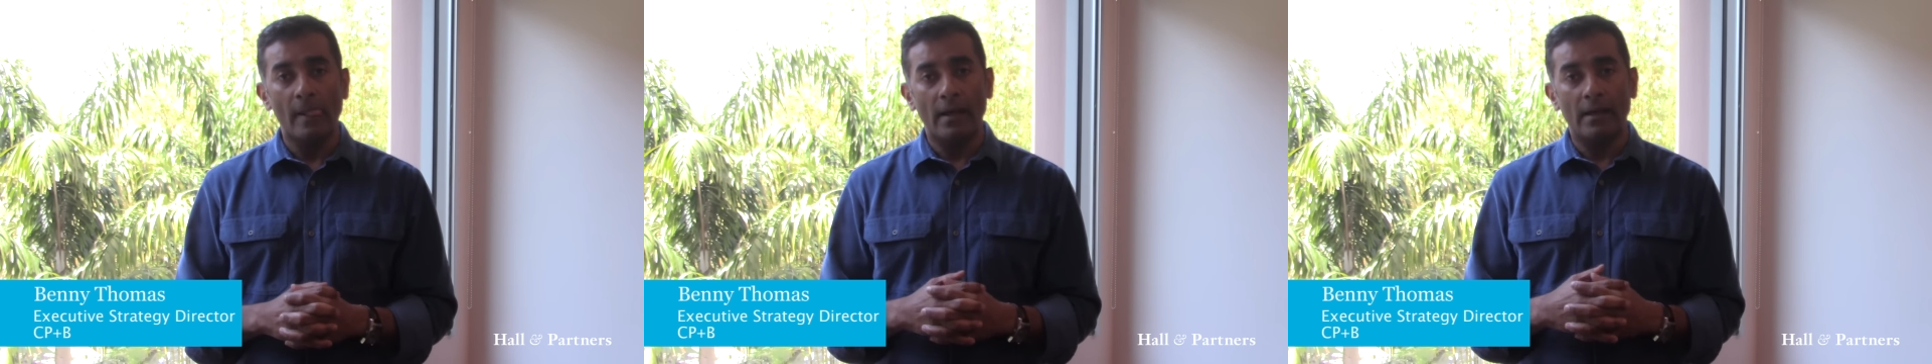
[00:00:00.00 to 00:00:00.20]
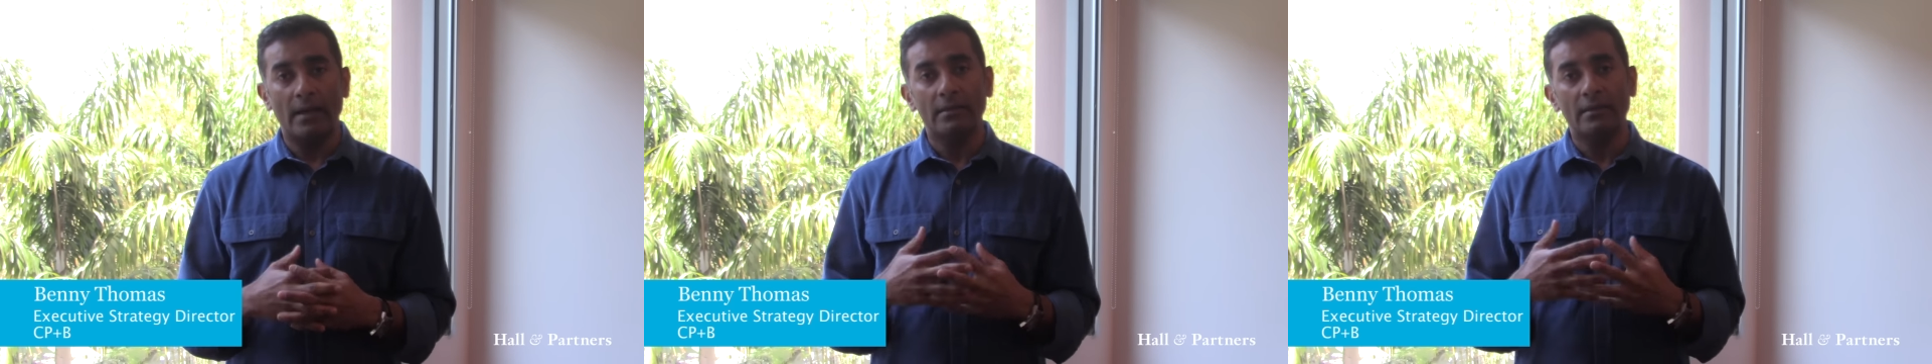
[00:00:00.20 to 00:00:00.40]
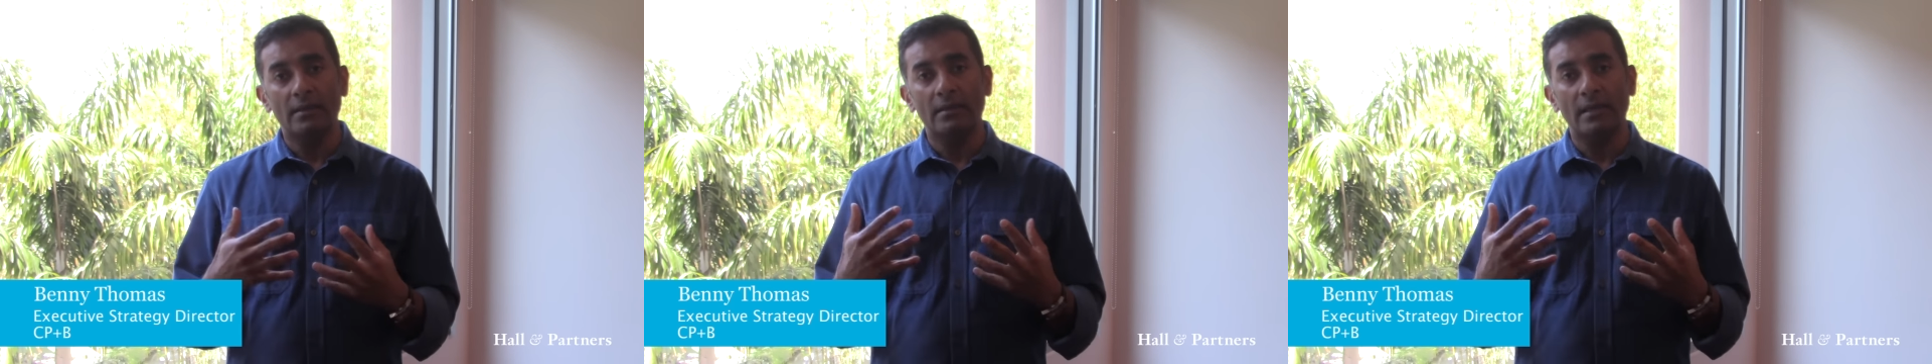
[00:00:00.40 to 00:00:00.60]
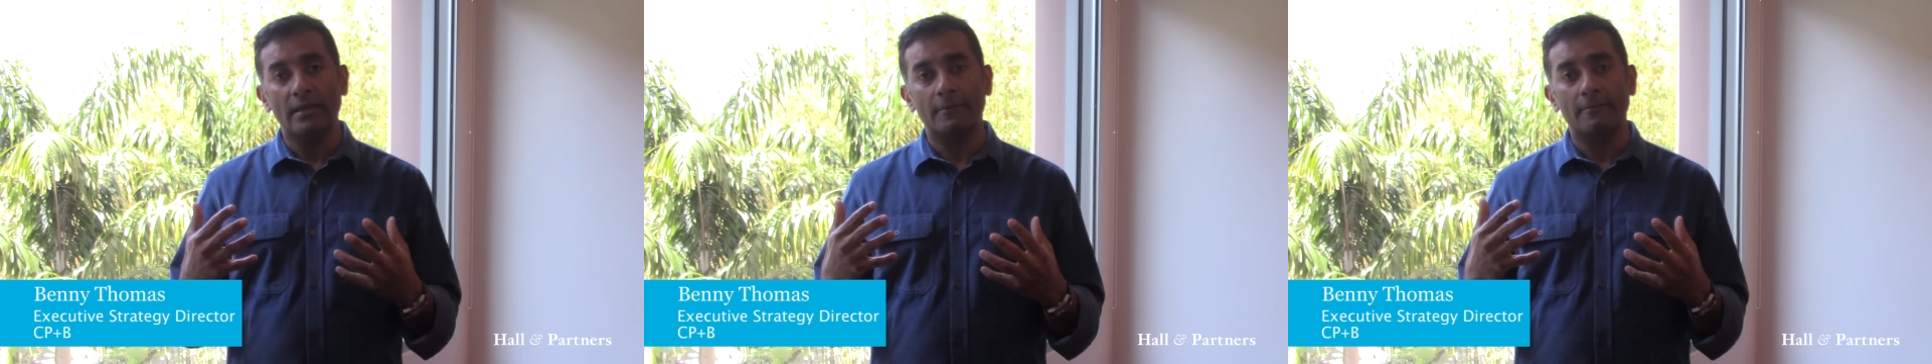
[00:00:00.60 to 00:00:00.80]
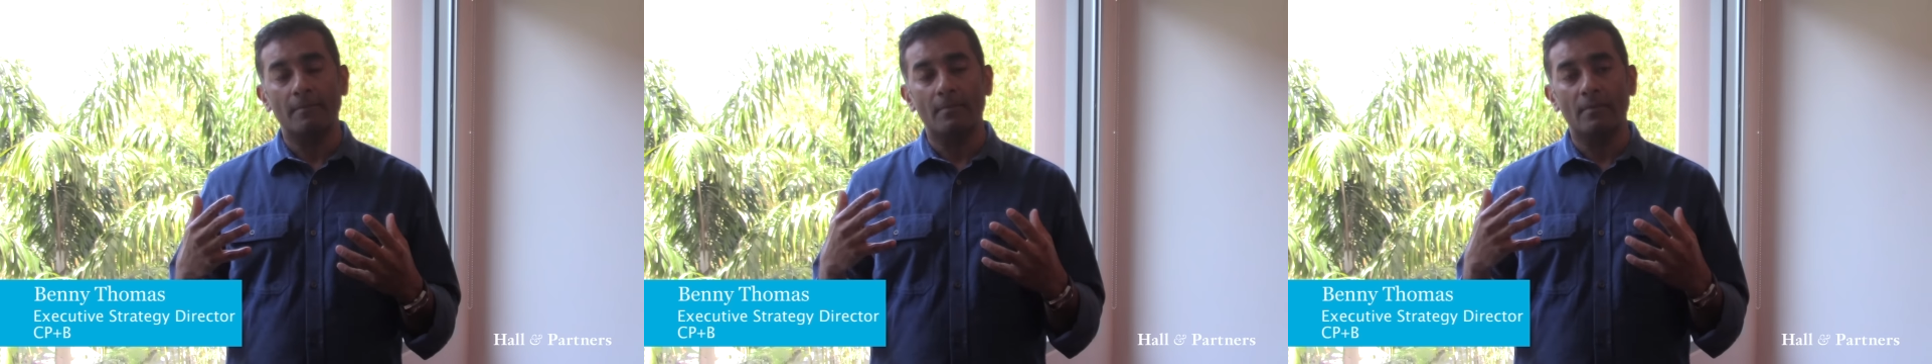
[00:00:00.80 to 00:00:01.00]
And I think
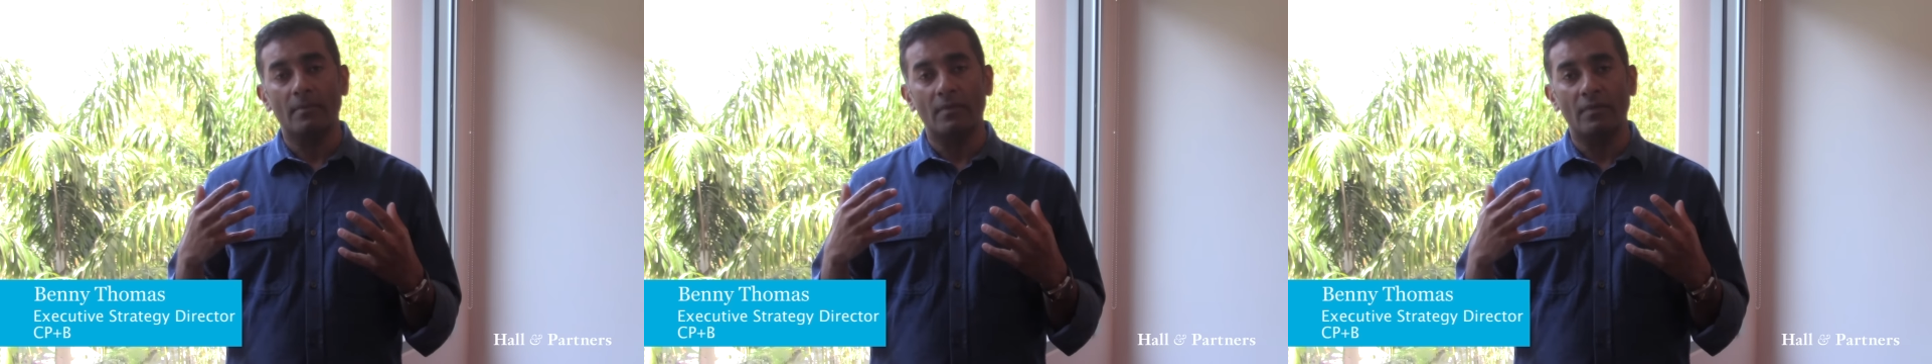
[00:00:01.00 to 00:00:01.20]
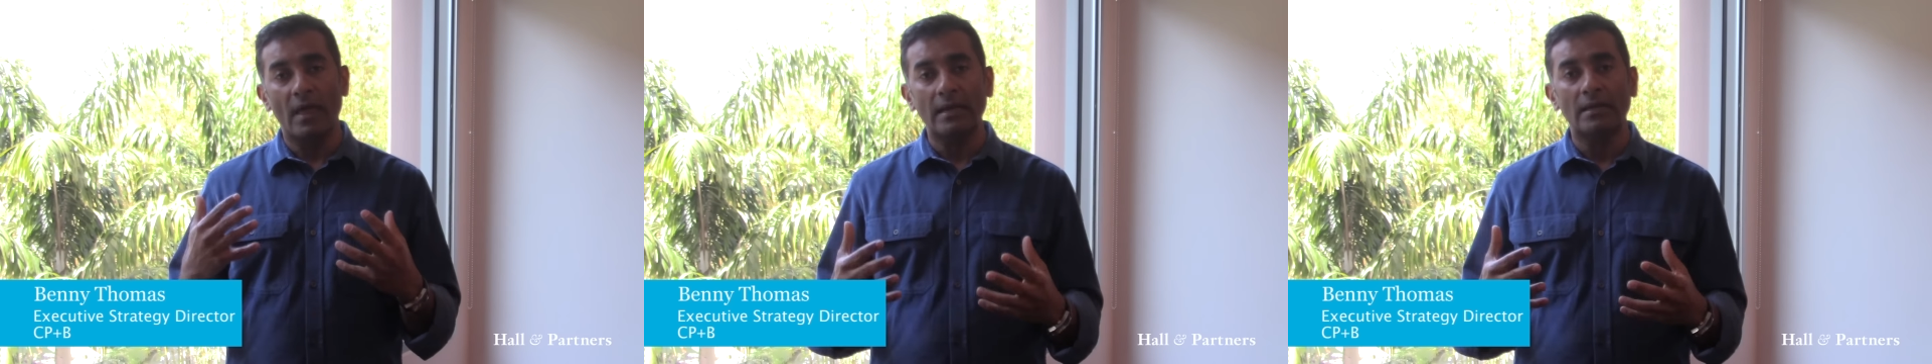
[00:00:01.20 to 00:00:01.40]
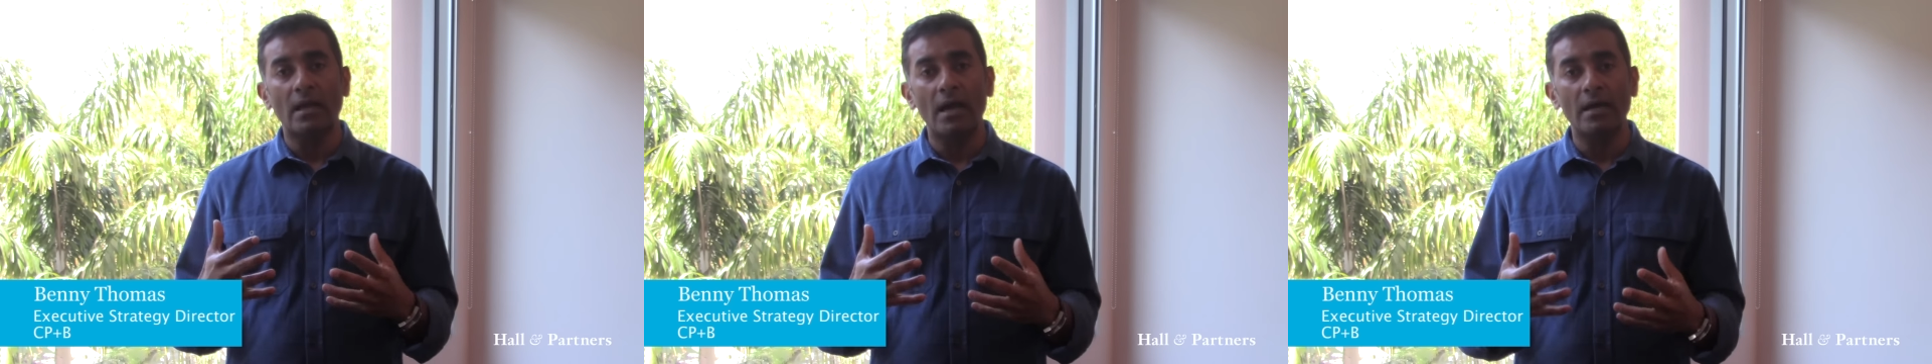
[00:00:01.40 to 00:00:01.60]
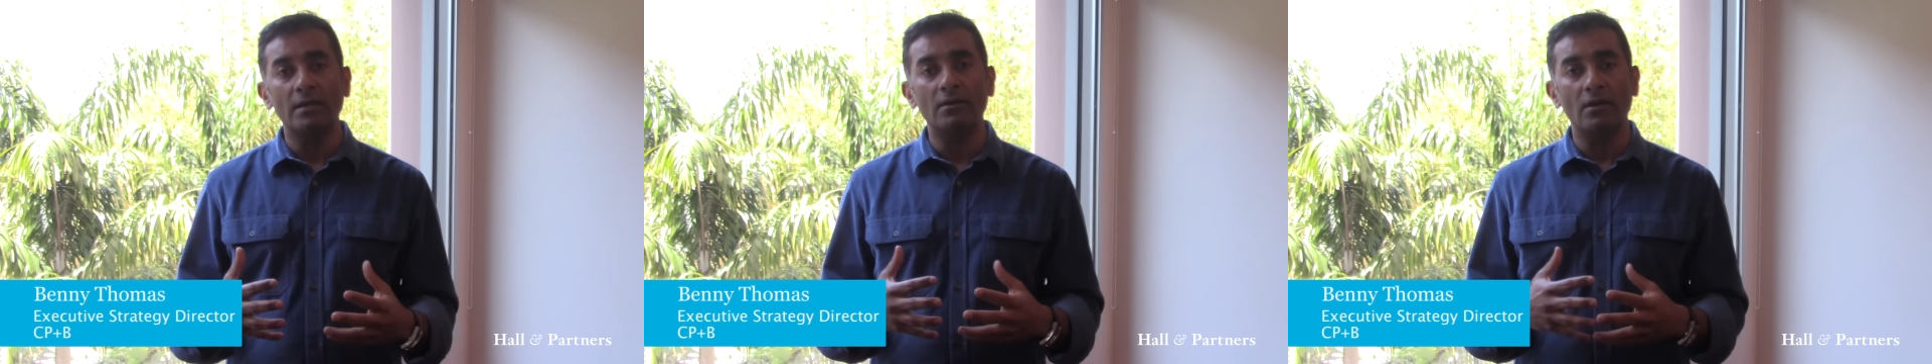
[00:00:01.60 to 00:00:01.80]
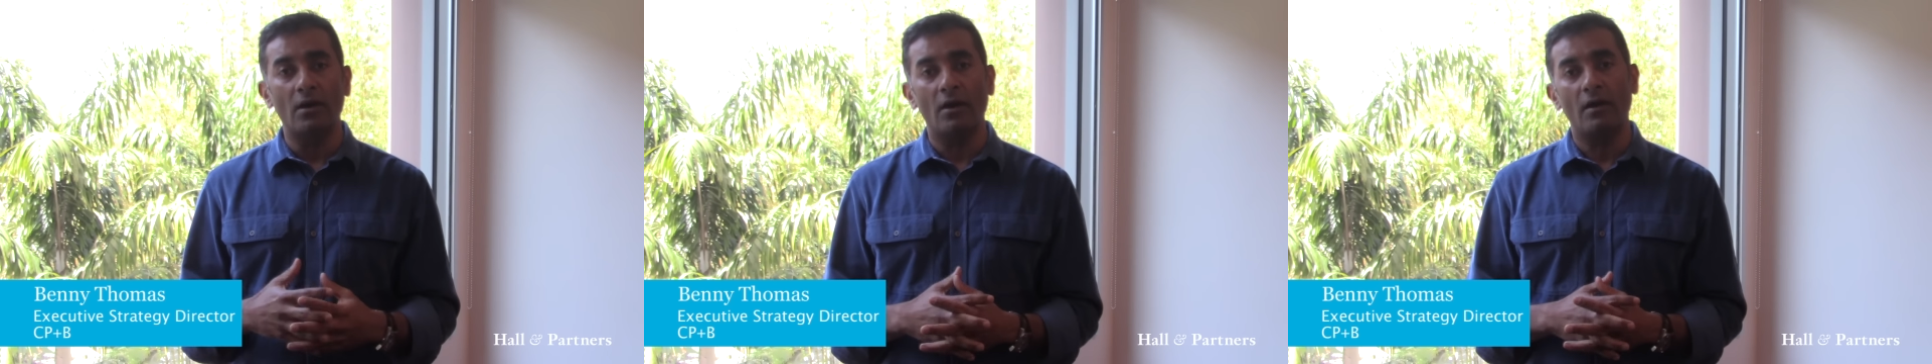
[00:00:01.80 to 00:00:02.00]
that that
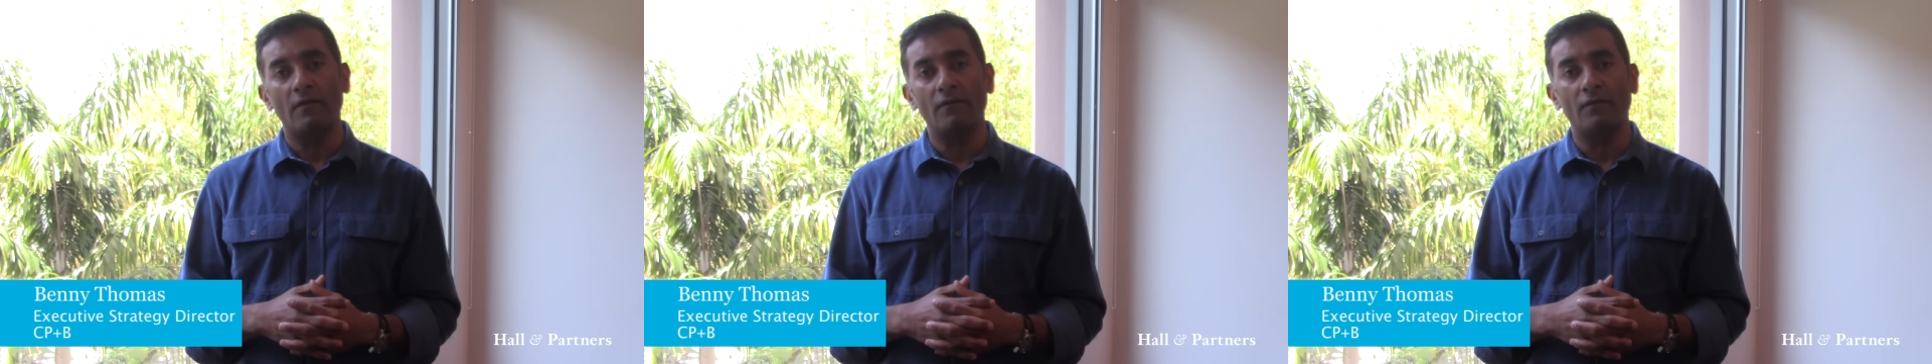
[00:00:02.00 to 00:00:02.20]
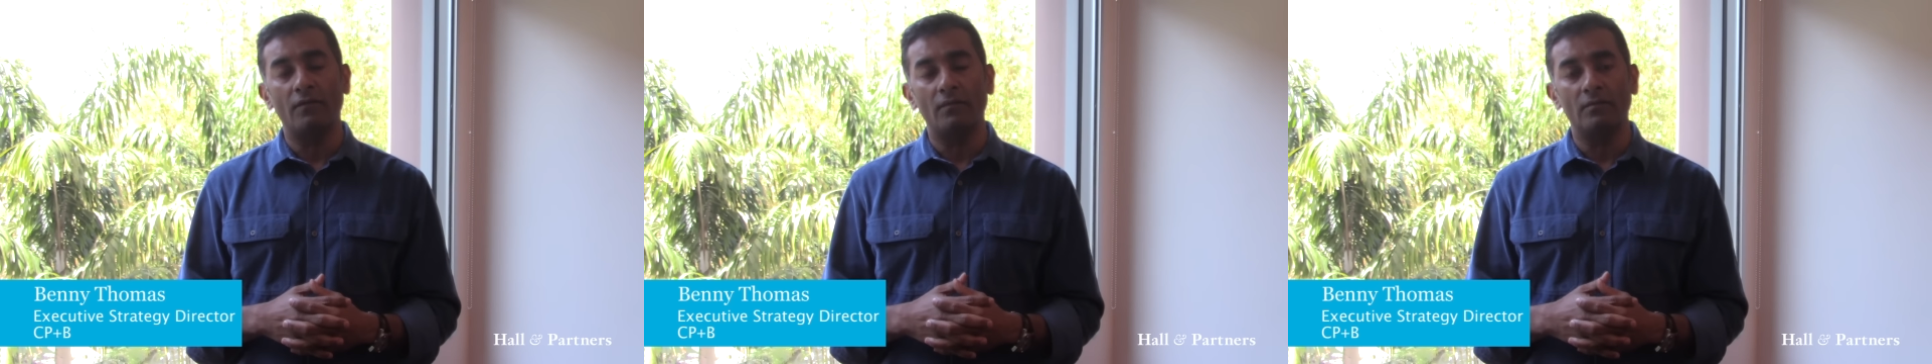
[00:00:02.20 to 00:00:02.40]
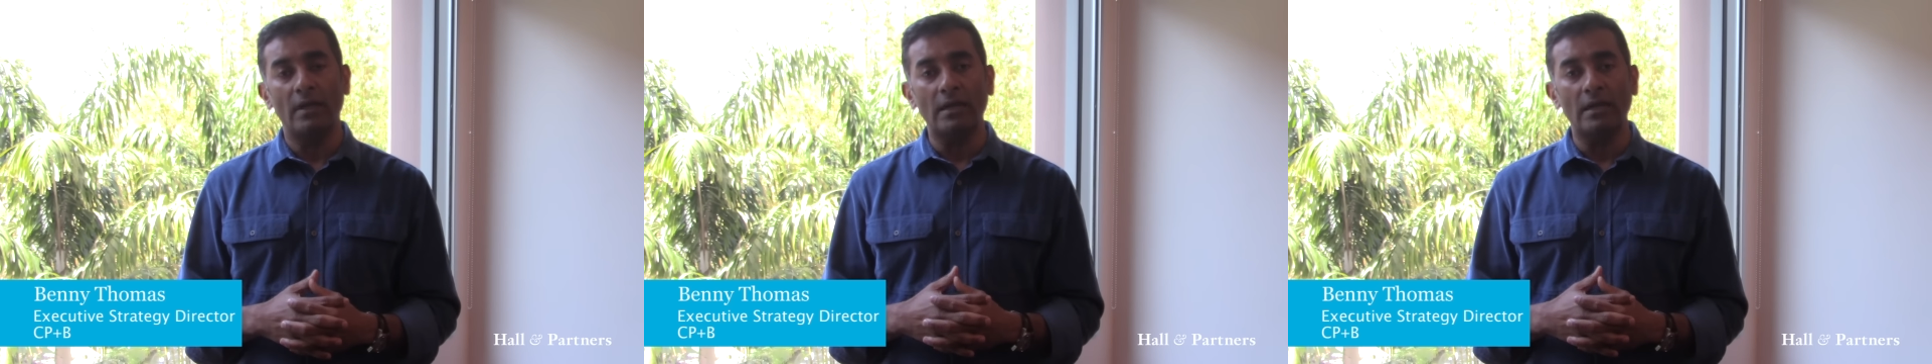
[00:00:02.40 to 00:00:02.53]
kind of